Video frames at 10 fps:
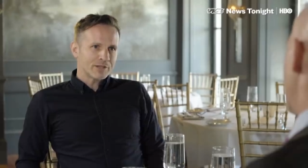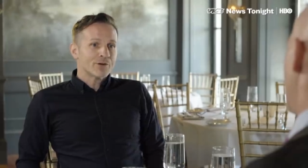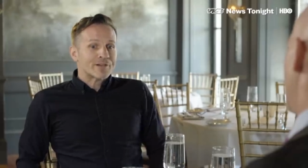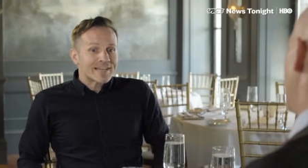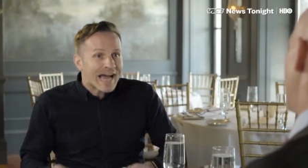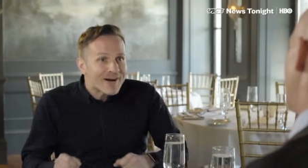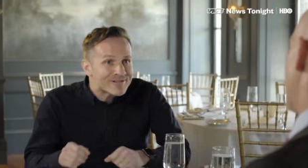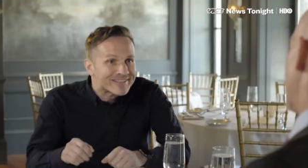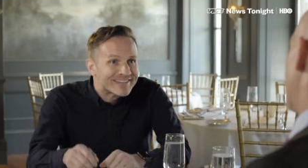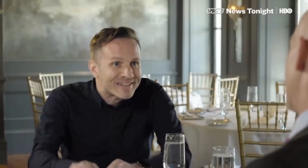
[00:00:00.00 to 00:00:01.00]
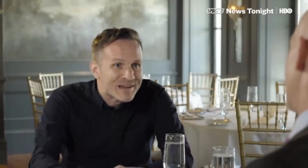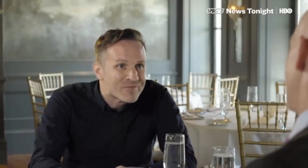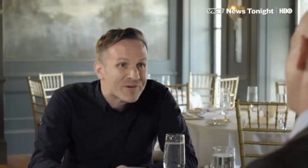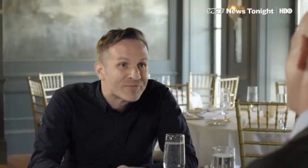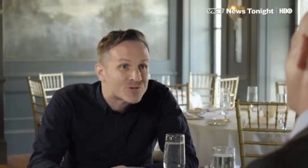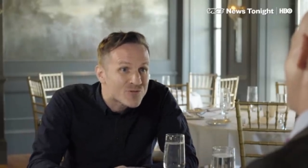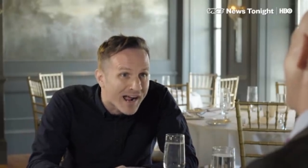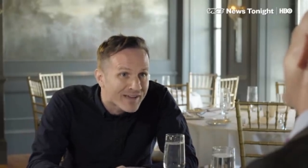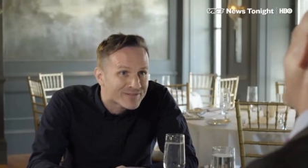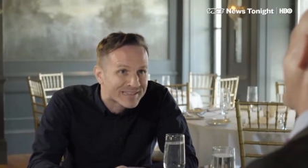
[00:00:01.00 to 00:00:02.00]
You're um, counting the number of
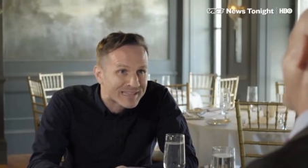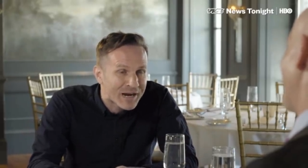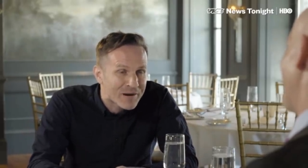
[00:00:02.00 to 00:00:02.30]
drives to the